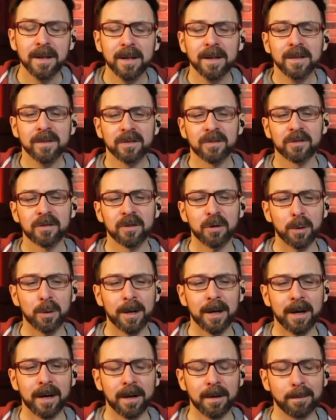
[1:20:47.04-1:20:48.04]

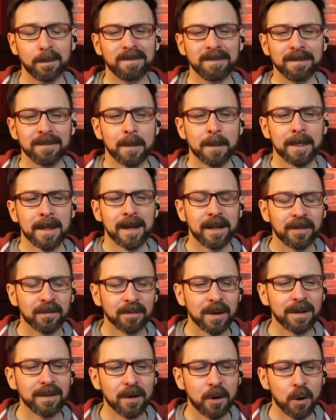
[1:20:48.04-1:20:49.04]
So he
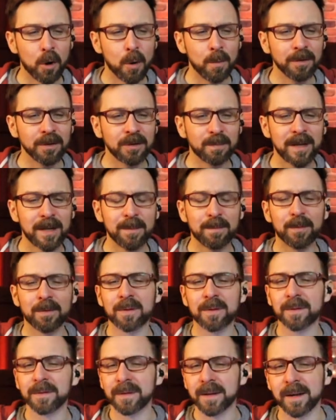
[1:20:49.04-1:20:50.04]
threatened the homeless people
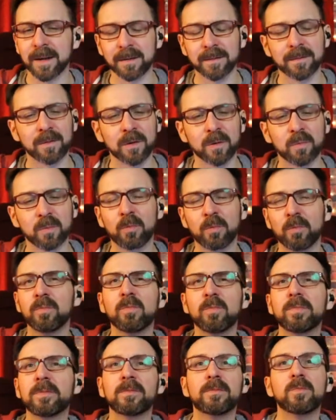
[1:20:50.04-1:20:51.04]
and then
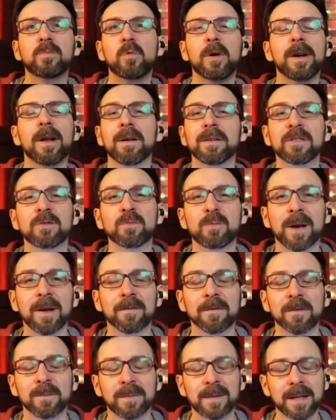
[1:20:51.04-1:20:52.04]
went on his way
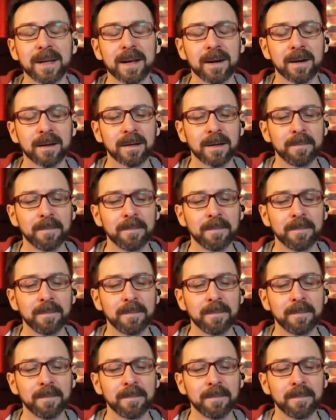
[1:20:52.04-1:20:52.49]
from there.